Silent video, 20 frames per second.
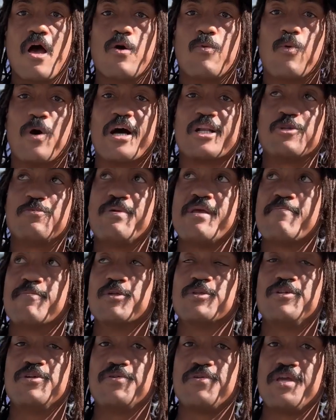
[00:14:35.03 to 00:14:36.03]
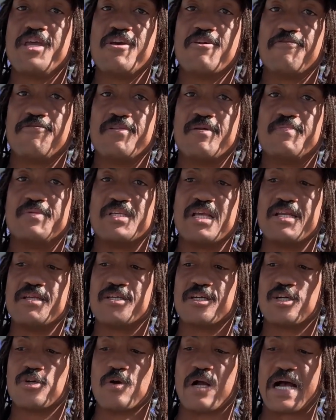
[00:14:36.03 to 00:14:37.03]
Watch people do heel flips
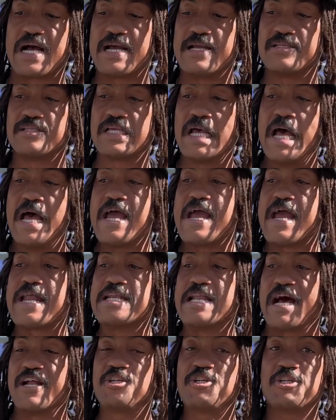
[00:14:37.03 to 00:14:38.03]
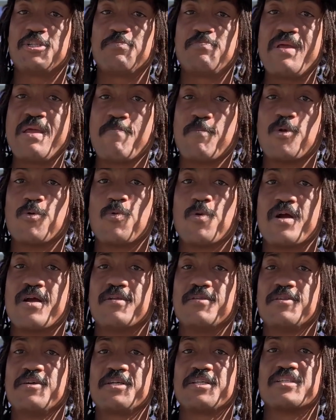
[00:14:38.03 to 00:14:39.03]
into grinds, and not just people where
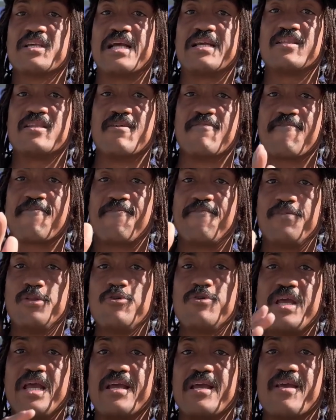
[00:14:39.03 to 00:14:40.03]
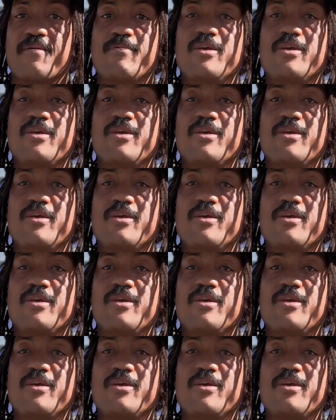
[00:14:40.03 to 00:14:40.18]
it looks like they're fluking it.